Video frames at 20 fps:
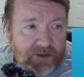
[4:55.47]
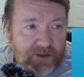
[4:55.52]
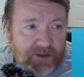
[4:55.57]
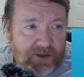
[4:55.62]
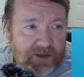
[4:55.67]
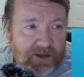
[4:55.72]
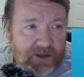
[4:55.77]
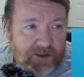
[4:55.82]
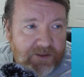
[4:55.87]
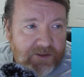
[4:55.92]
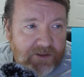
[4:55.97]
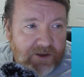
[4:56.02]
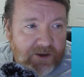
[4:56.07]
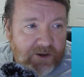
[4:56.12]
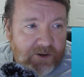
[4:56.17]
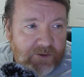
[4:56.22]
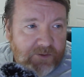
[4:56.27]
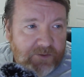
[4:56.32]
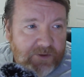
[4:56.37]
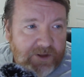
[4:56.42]
Okay,
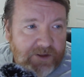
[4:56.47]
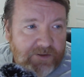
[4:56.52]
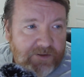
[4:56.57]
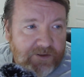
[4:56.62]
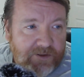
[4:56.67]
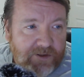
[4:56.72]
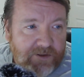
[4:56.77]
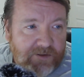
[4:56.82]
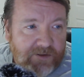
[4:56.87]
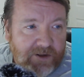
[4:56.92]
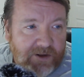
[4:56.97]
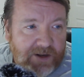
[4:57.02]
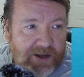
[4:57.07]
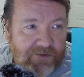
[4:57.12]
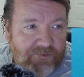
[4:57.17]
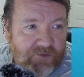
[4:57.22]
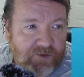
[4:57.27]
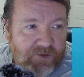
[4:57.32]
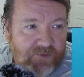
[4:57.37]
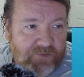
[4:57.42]
so these are just the
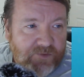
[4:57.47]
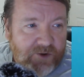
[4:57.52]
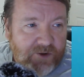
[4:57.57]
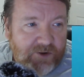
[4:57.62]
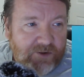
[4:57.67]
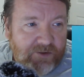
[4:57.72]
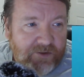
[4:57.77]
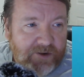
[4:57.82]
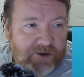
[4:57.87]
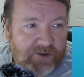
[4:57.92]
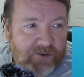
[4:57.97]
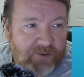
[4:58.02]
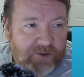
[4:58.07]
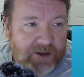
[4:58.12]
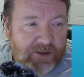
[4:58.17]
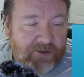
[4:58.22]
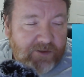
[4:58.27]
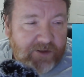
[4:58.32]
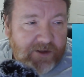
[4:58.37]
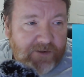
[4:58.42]
level converters, and I've got,
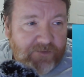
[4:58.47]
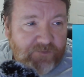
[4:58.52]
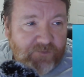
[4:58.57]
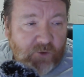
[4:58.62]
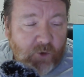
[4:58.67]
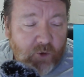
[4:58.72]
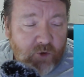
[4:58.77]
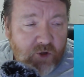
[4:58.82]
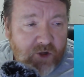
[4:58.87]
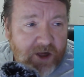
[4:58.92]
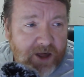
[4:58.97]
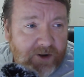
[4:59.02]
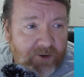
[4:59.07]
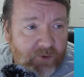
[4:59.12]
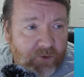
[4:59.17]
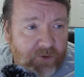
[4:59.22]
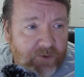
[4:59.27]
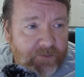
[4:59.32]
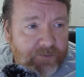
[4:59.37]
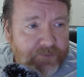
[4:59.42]
as I say, 4
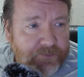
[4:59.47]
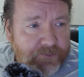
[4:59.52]
channels,